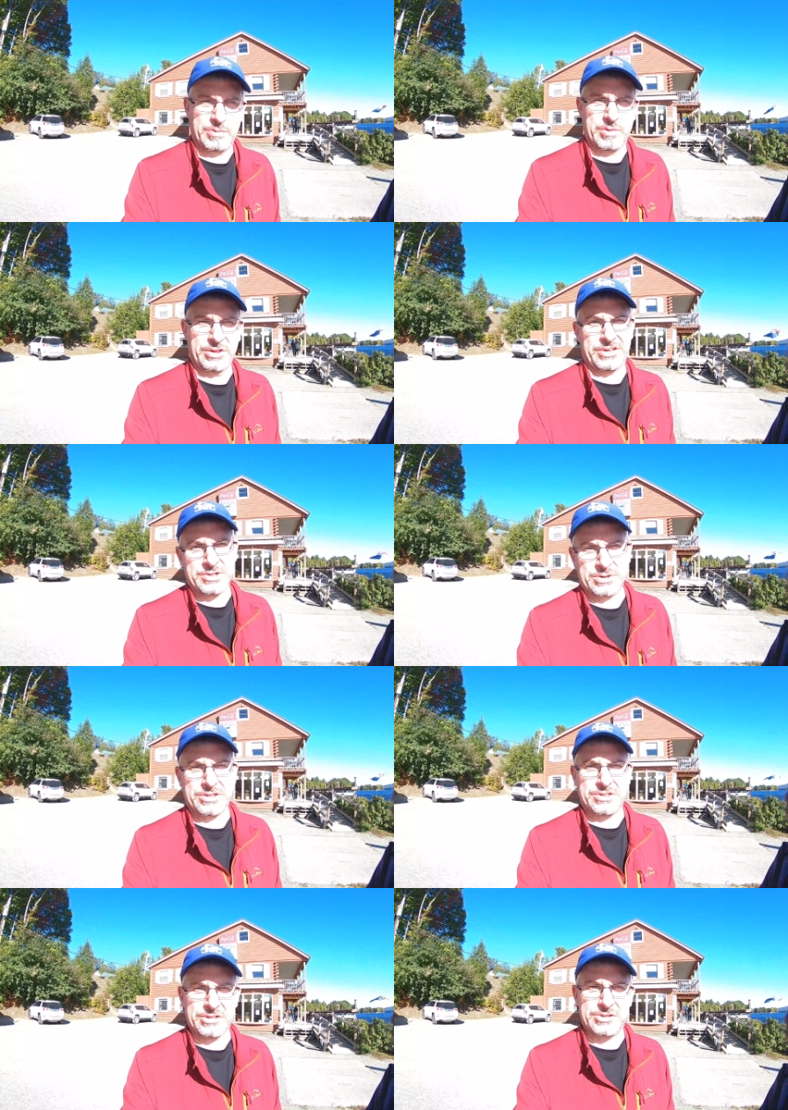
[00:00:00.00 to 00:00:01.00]
Really enjoyed
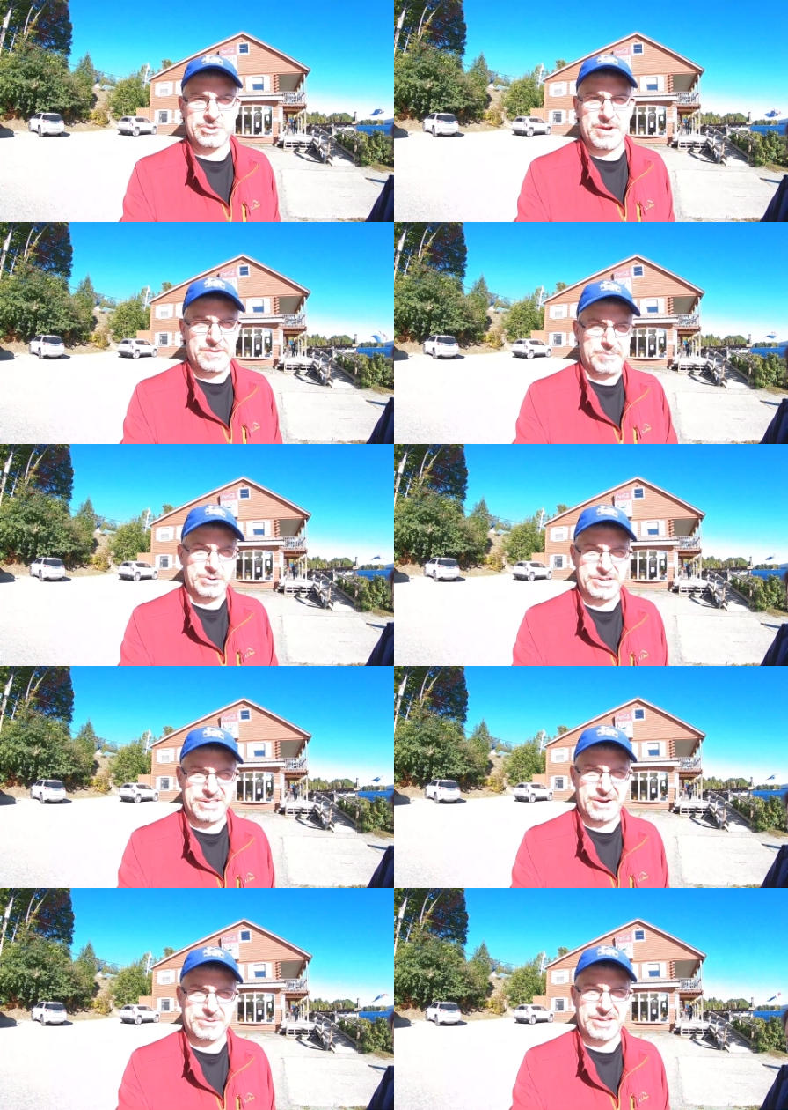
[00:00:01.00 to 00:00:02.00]
the sausage gravy poutine.
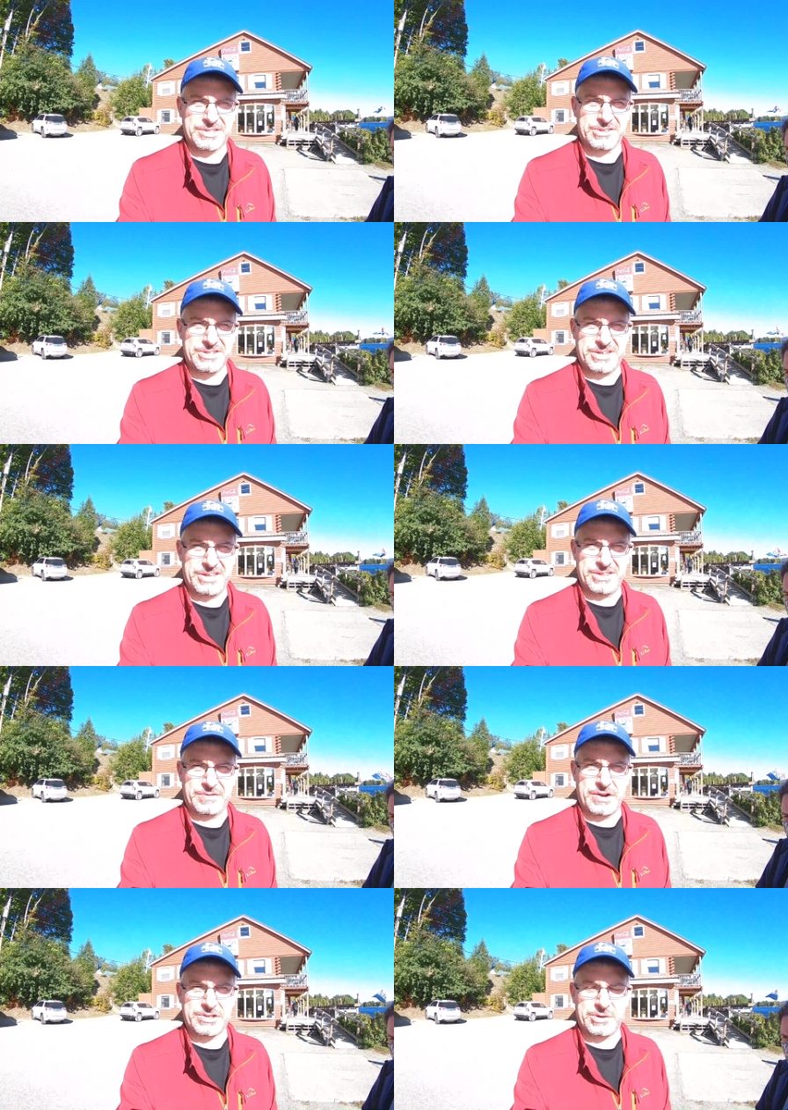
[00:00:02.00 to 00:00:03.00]
That was excellent. And the
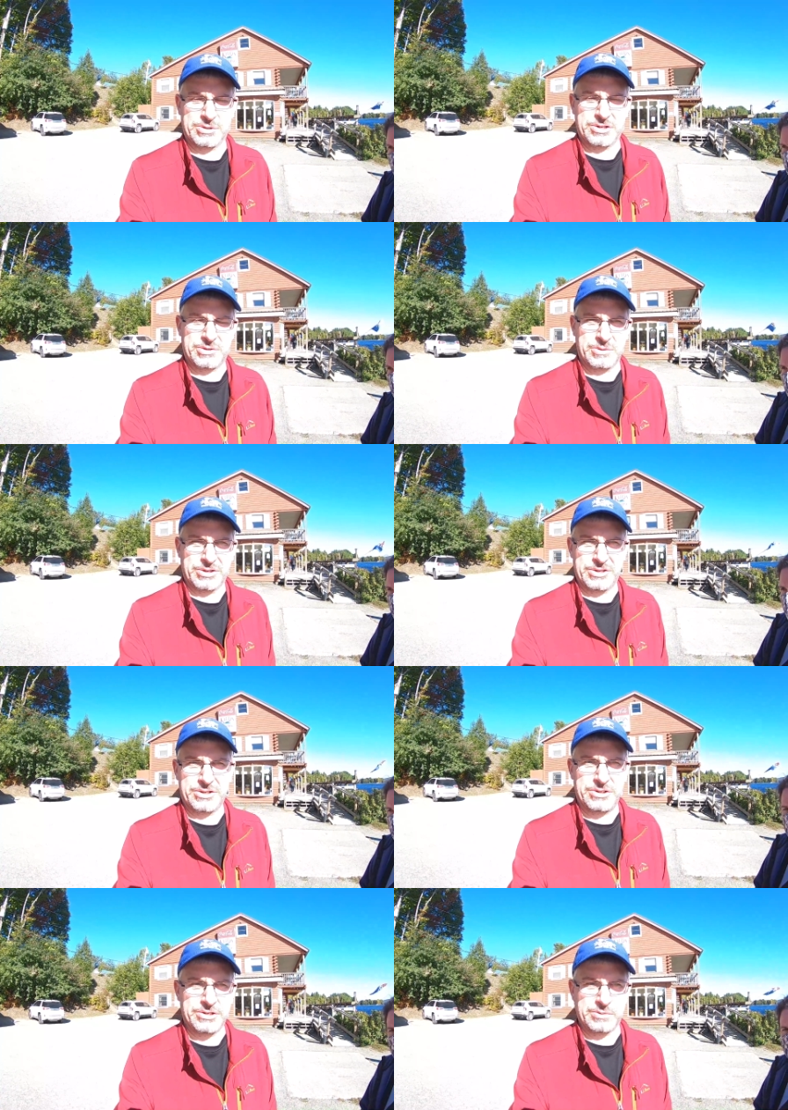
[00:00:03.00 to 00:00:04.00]
French toast sticks are really good
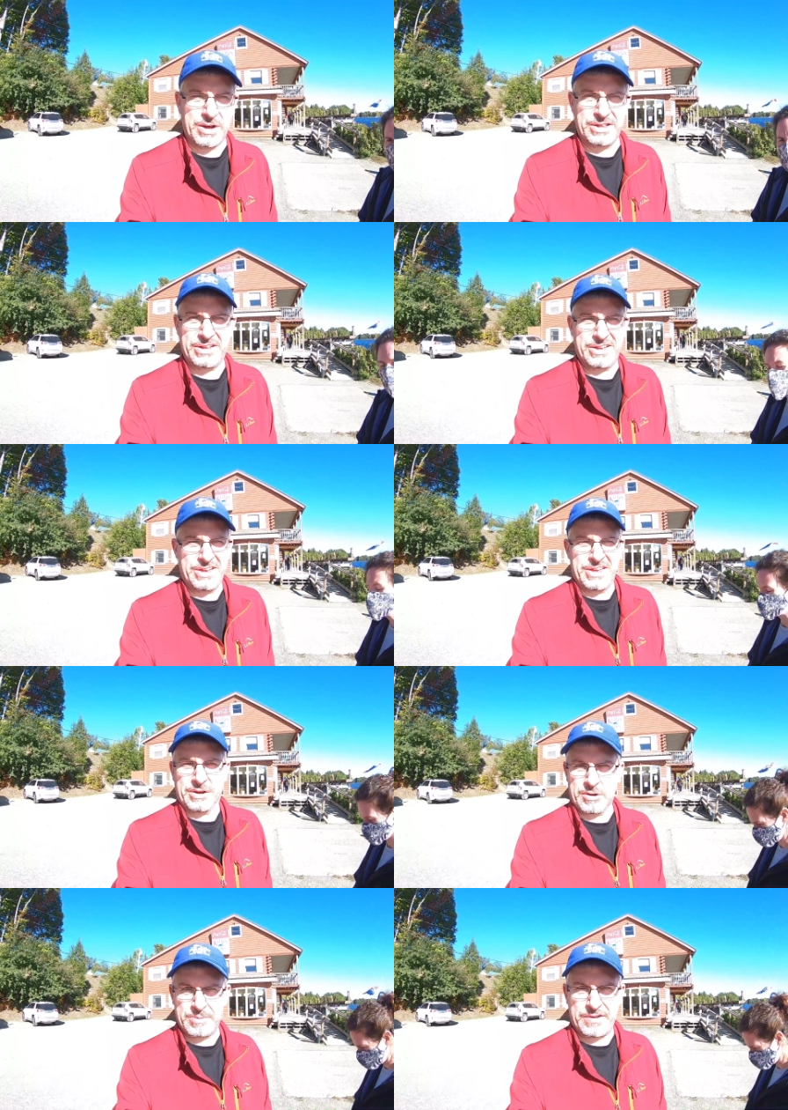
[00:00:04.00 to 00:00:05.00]
as well.
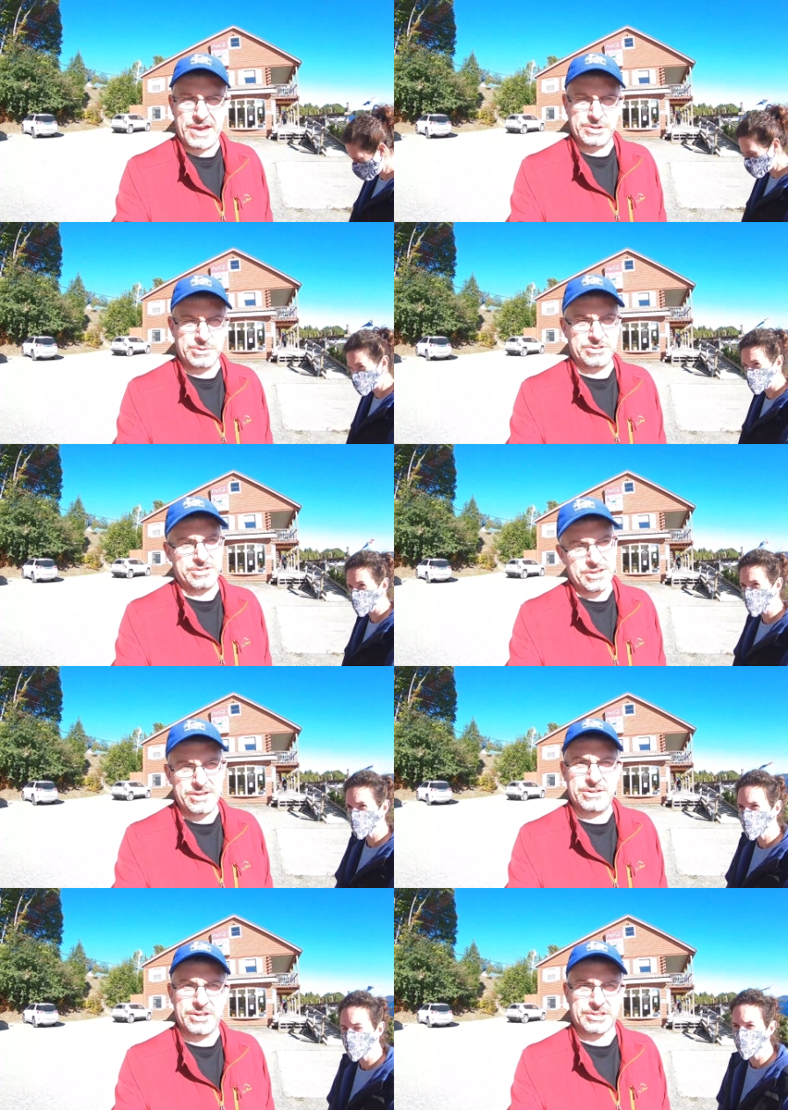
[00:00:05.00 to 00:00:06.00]
Corned beef hash was
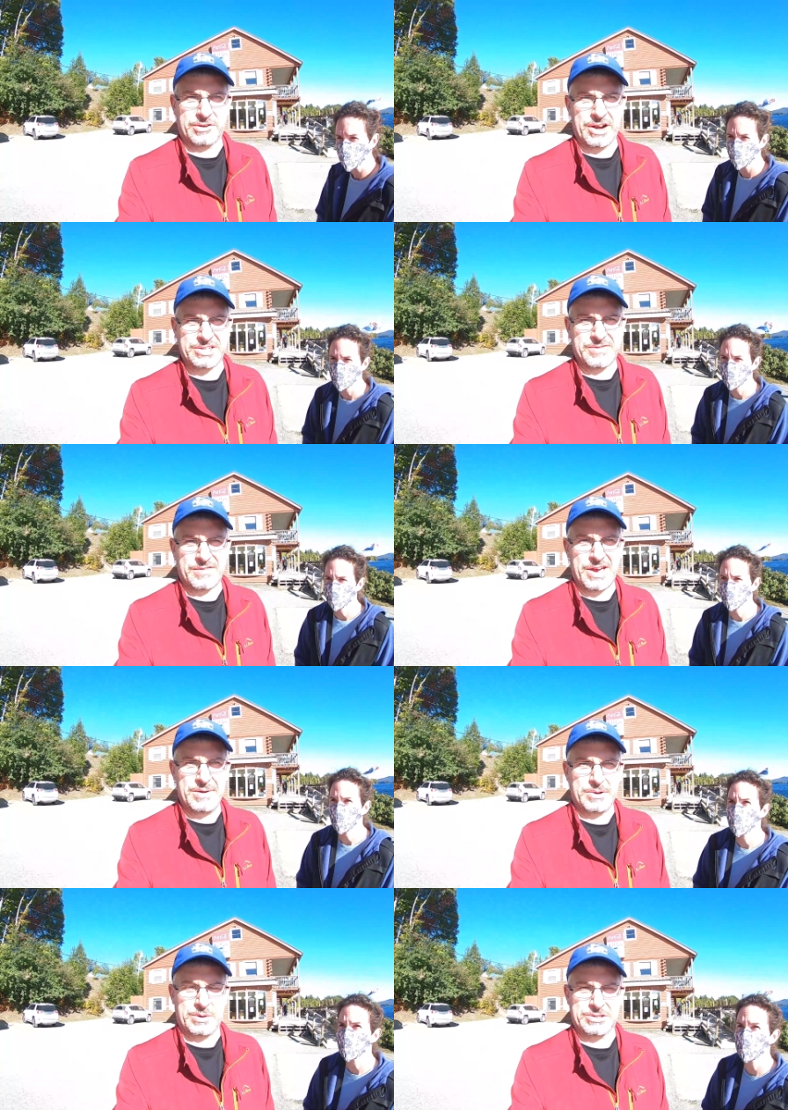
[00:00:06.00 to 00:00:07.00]
not the greatest I've ever
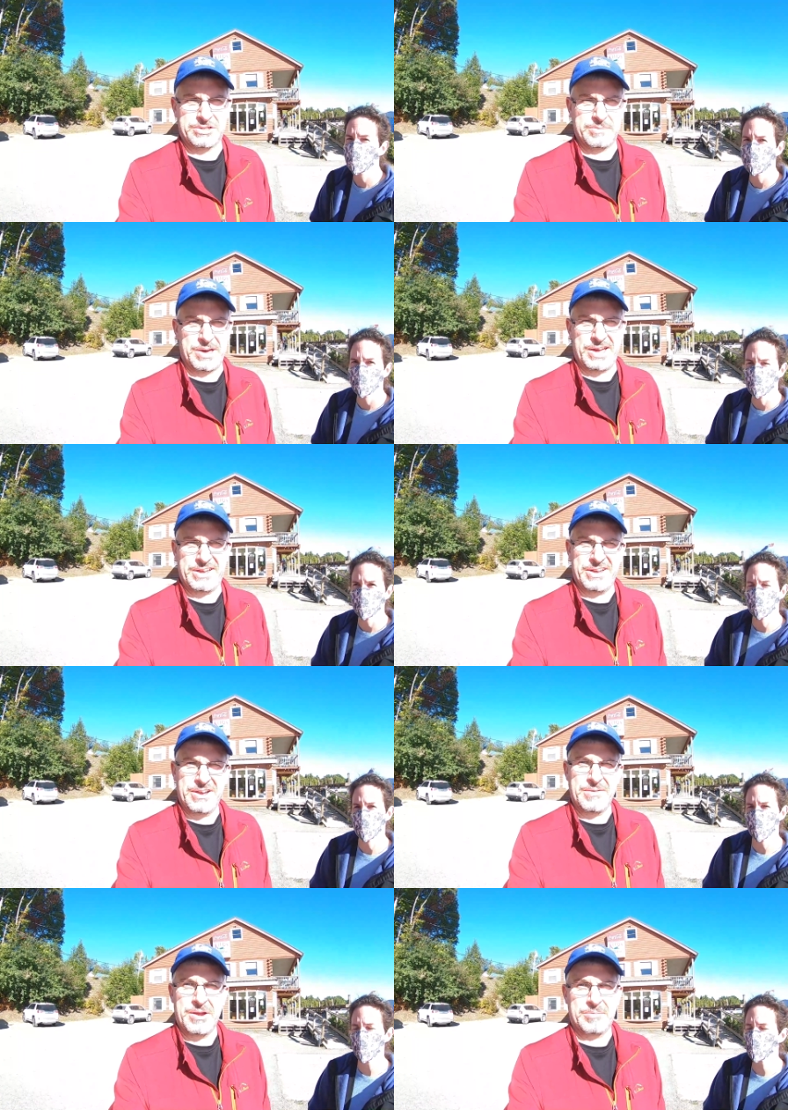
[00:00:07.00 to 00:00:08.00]
had, but it wasn't too bad.
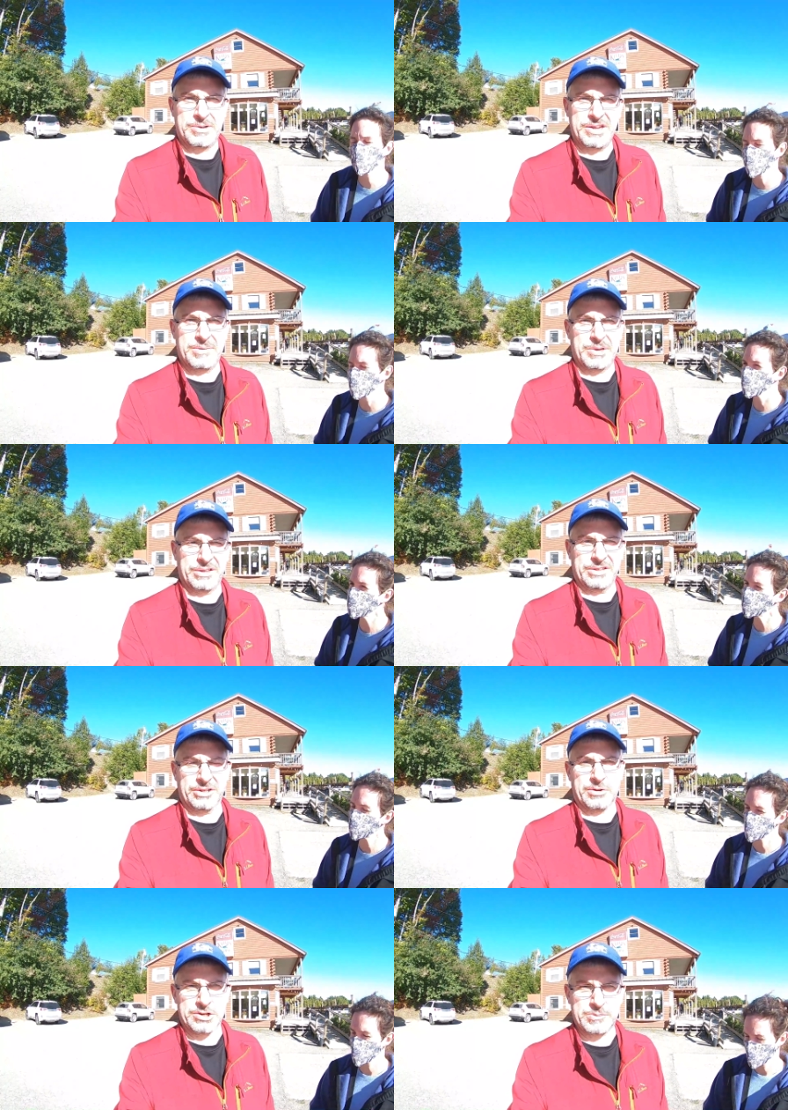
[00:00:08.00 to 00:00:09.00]
Needed to be a
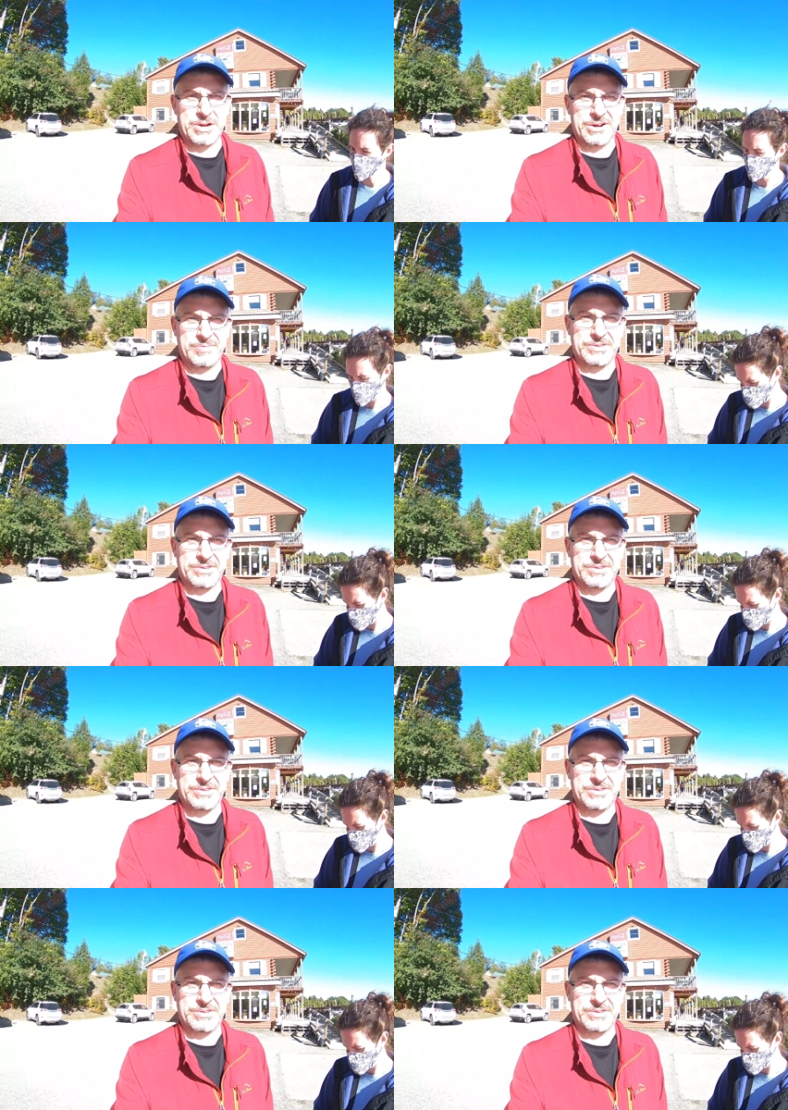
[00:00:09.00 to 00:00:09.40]
little crispier.